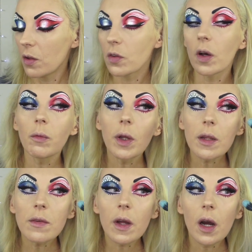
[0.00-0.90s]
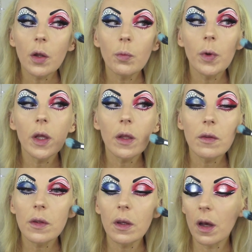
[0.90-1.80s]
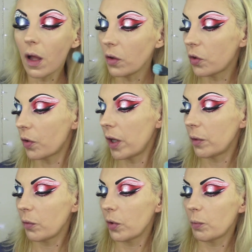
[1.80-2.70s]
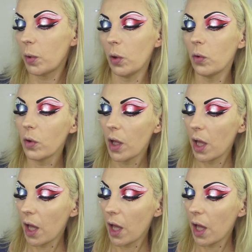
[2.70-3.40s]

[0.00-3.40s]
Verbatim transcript: So I'm going to start with contouring with blue.